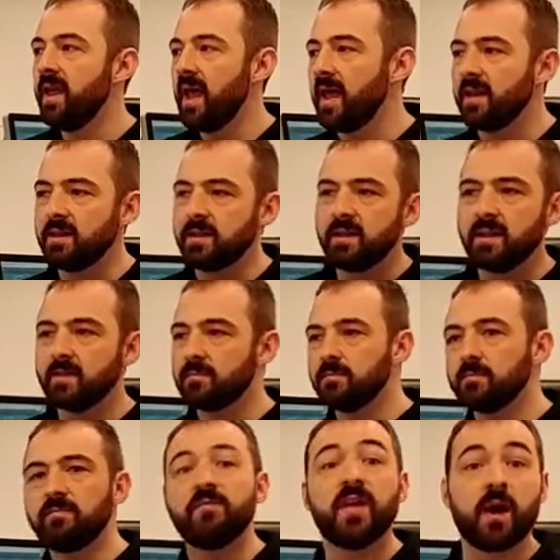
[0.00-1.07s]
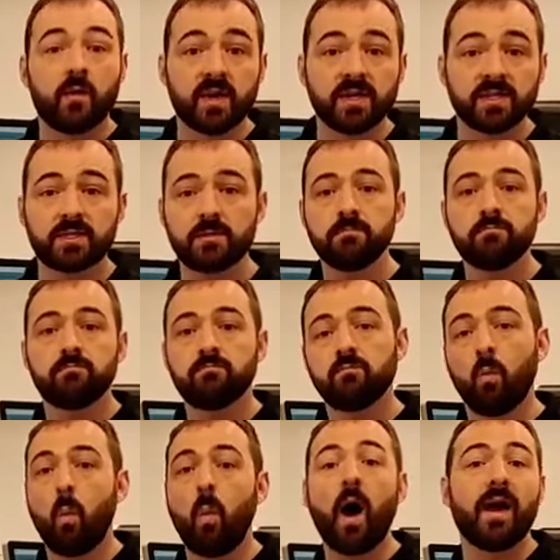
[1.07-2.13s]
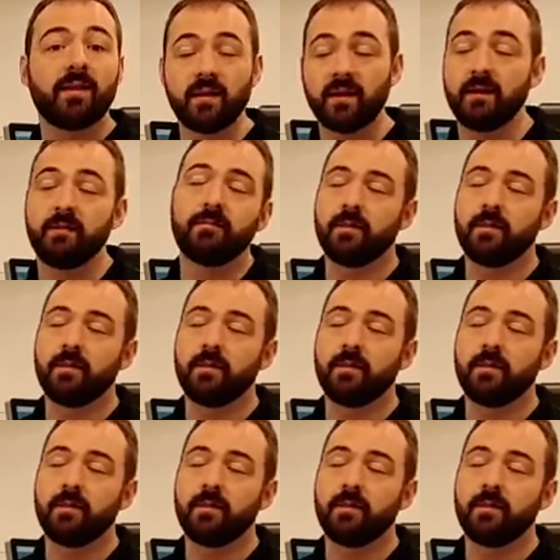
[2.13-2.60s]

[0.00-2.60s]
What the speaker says: and it varies widely.